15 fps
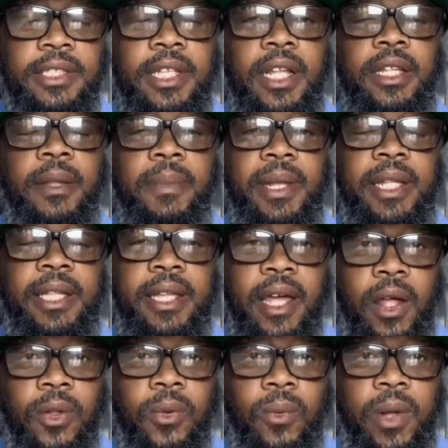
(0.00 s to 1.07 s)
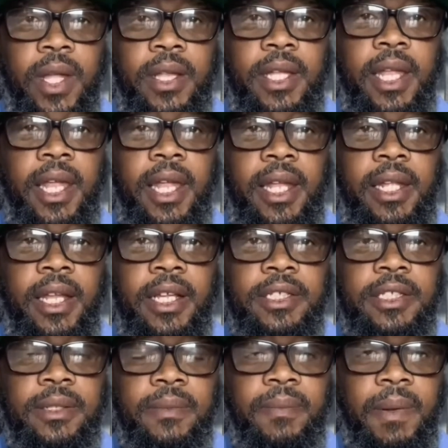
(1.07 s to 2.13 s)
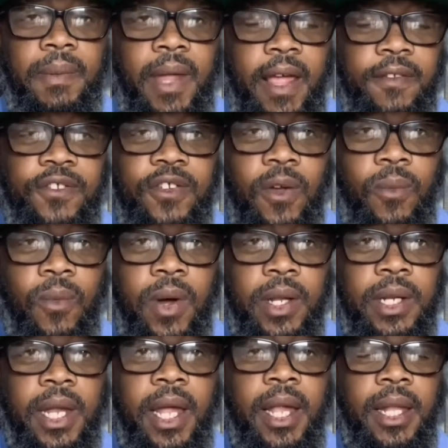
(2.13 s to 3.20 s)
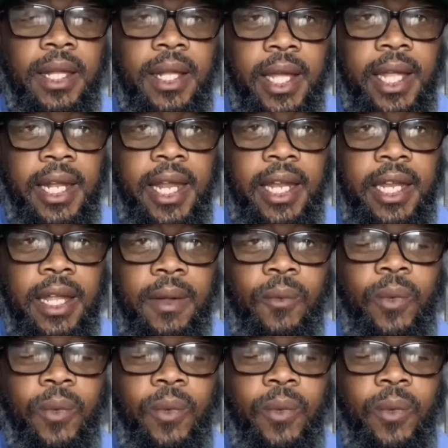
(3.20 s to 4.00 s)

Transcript: to be dealt with. He needs to have someone looking at him.